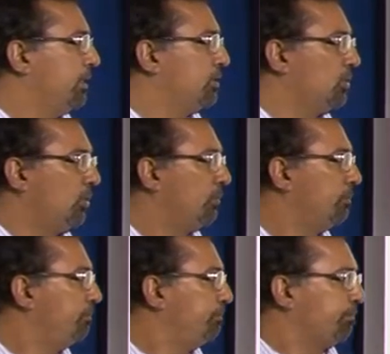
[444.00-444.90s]
So,
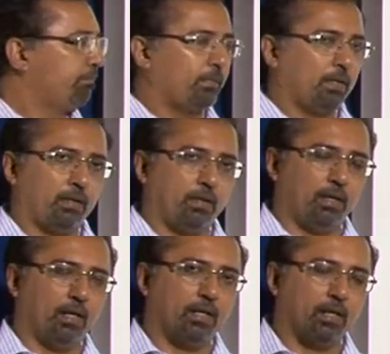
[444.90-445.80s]

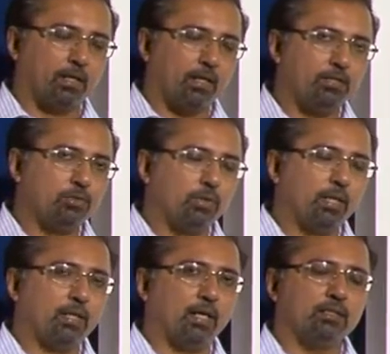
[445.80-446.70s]
it tries to
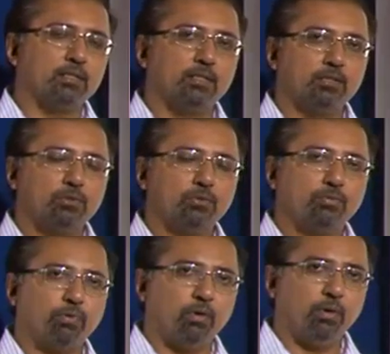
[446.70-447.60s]
get answers to the
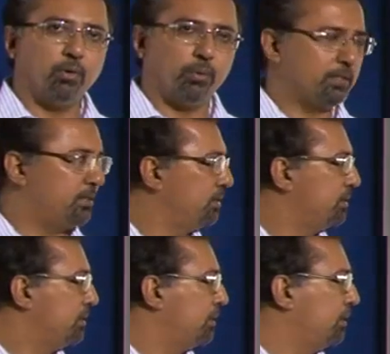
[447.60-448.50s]
following questions.
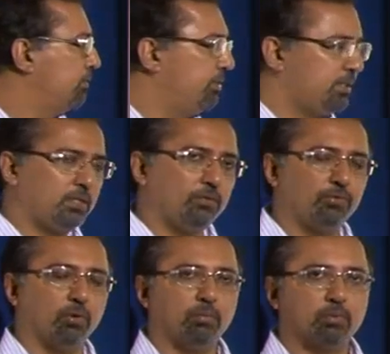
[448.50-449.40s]
First and
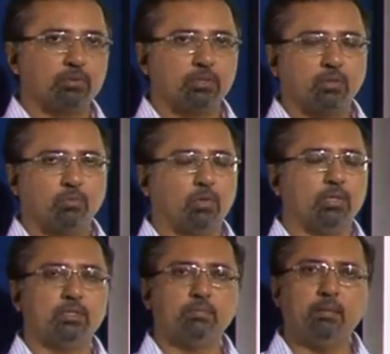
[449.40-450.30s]
foremost, what
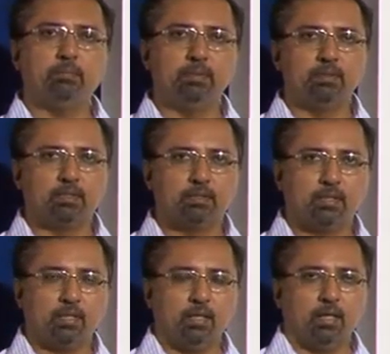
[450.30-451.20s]
is my business?
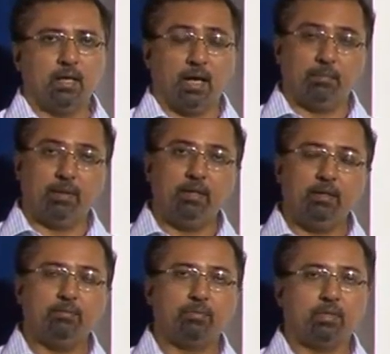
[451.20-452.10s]
Am I,
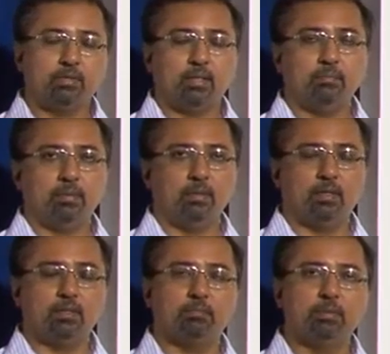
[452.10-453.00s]
for example,
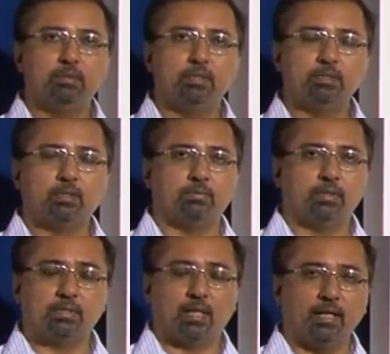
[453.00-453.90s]
in the business of
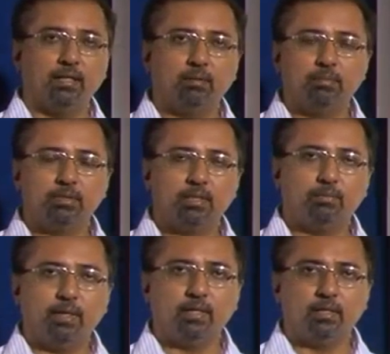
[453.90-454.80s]
just light commercial
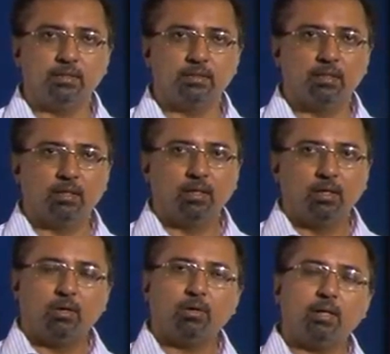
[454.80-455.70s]
vehicles,
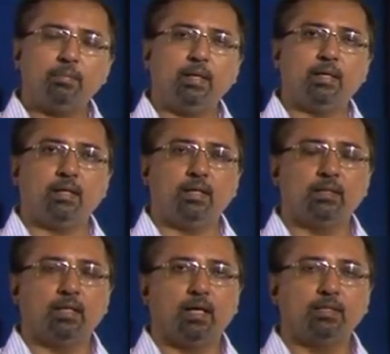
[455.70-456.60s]
or am I in
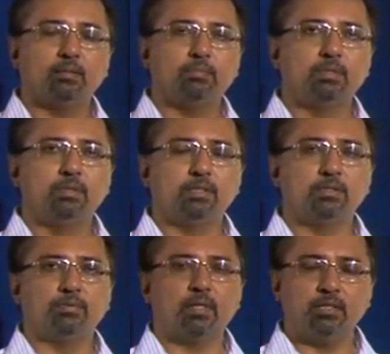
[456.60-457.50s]
the larger business
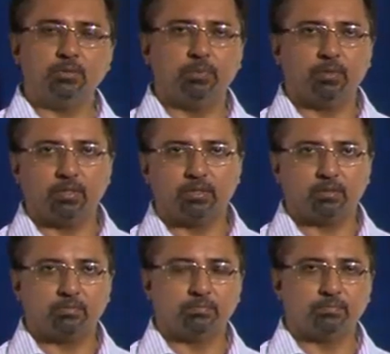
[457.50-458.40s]
of transportation?